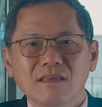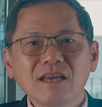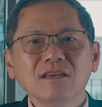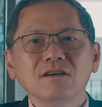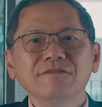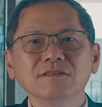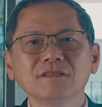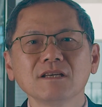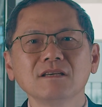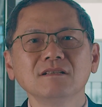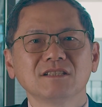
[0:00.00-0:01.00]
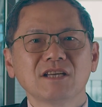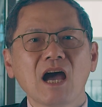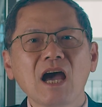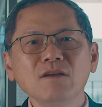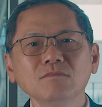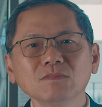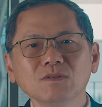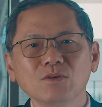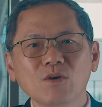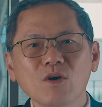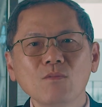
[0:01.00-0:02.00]
Thank you for taking the time
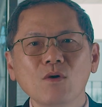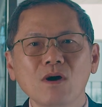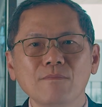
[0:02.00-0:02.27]
to learn more